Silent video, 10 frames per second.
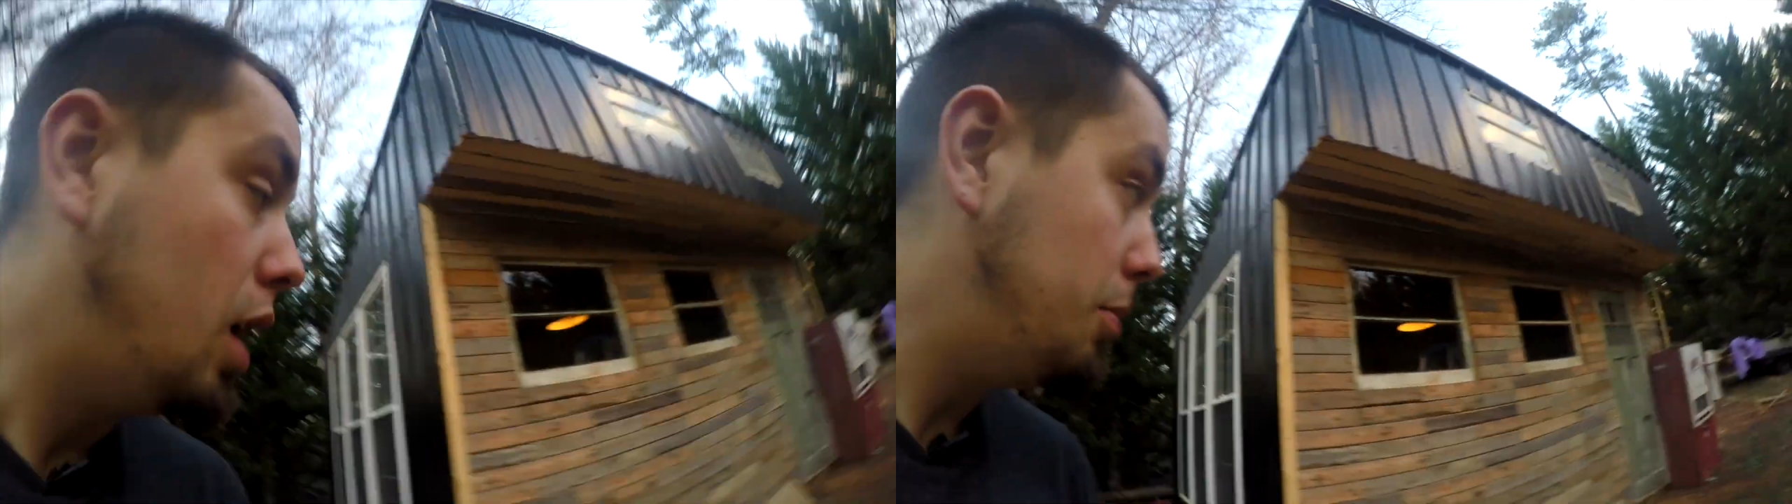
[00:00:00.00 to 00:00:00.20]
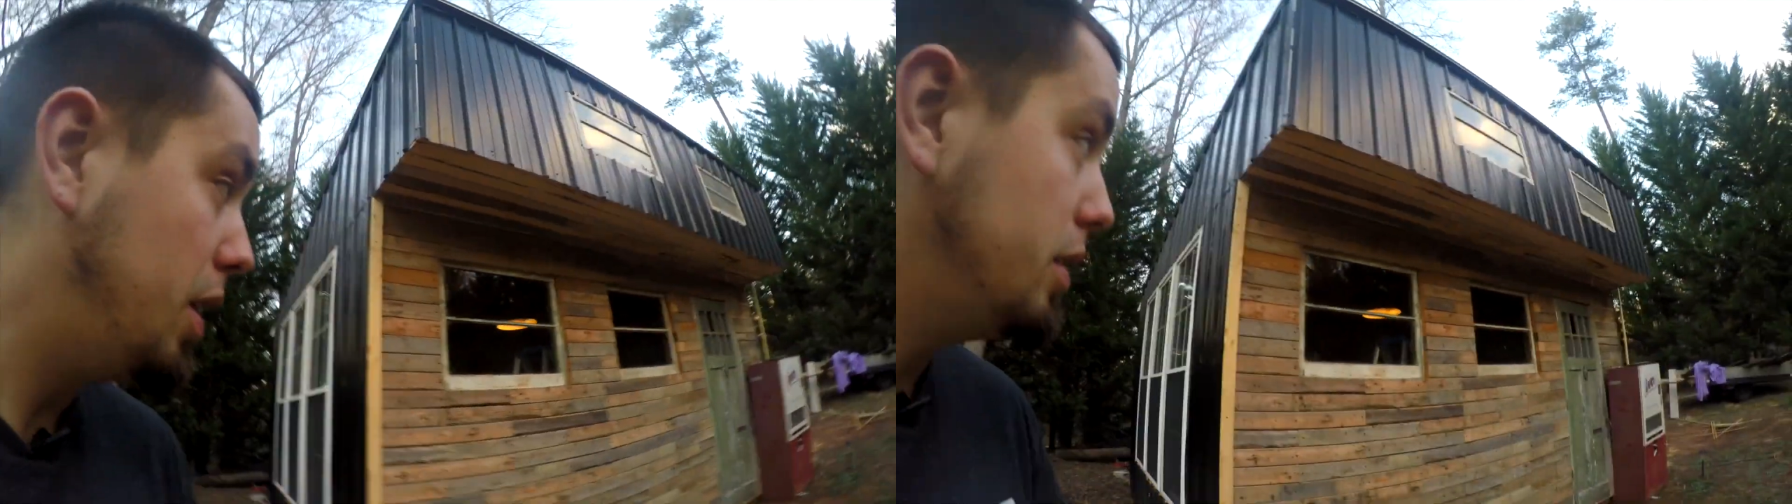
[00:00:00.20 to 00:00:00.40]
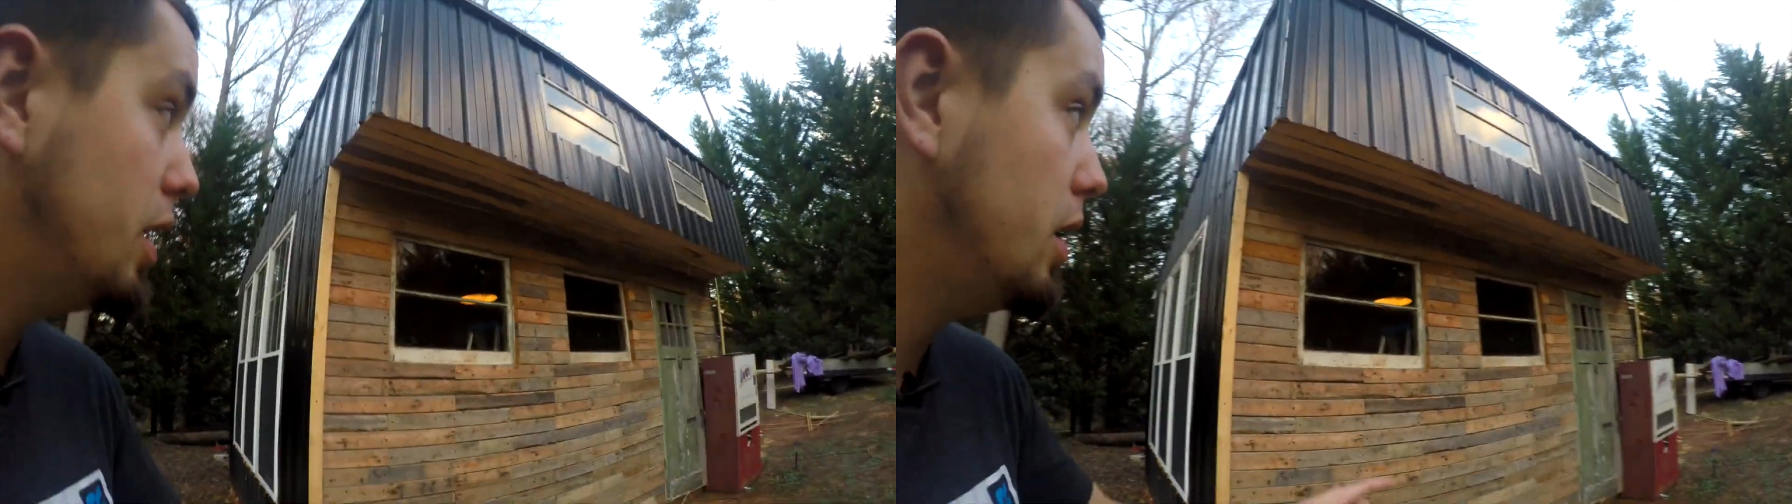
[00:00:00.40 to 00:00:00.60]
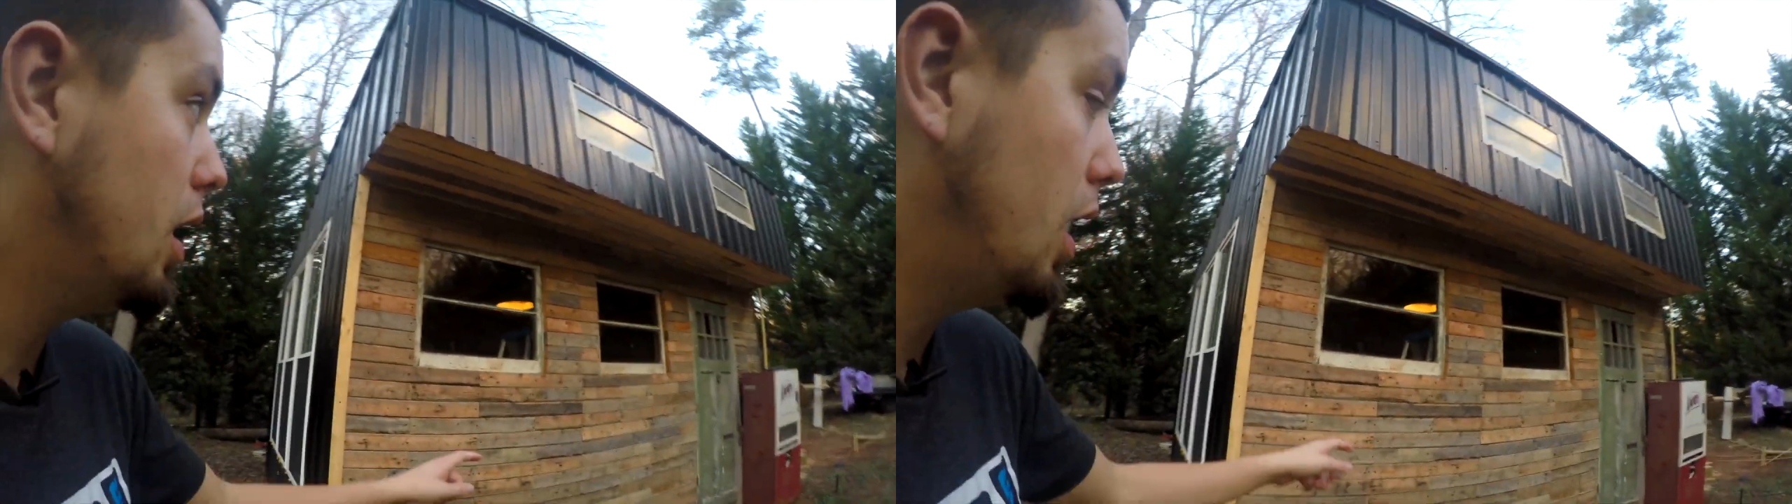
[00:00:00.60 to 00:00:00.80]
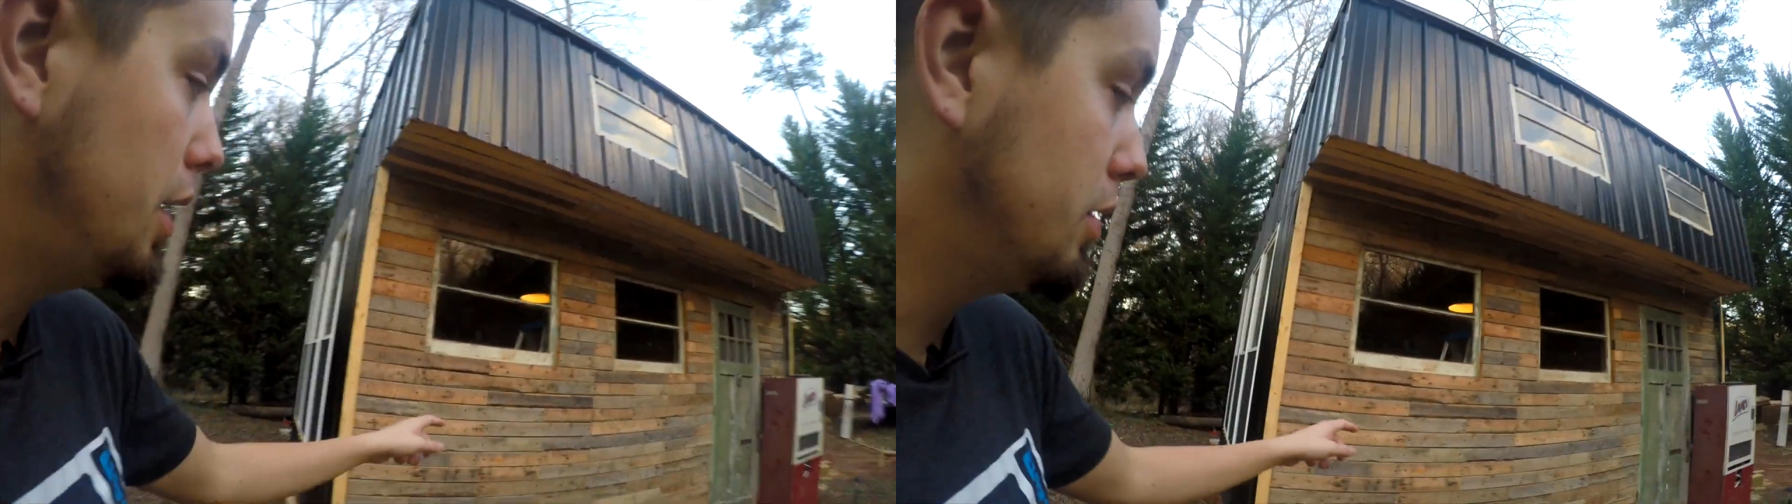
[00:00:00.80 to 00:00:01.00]
And
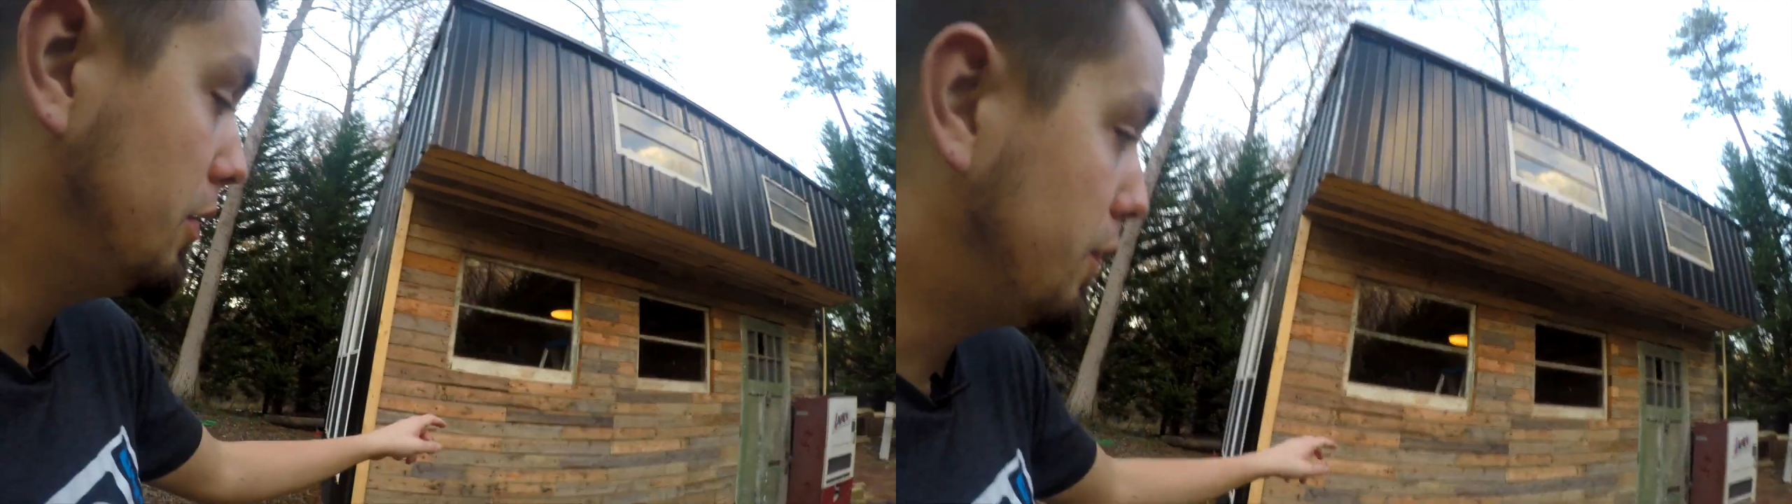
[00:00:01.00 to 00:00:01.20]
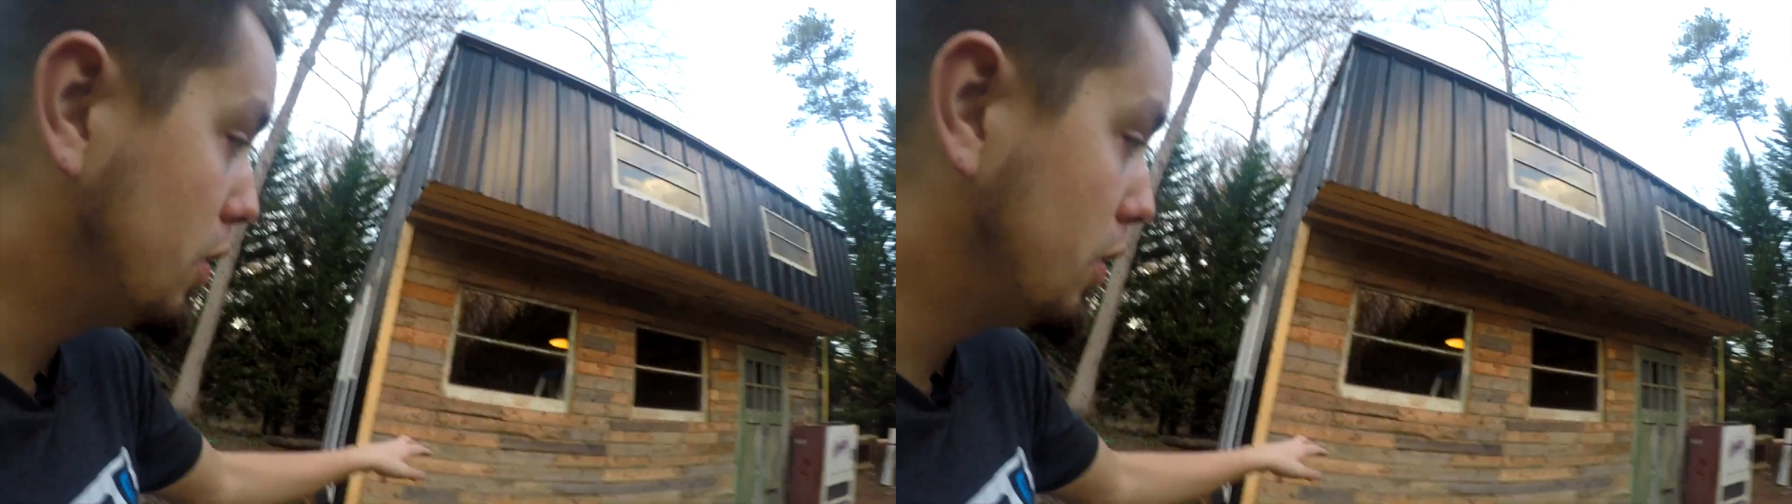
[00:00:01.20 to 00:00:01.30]
then on the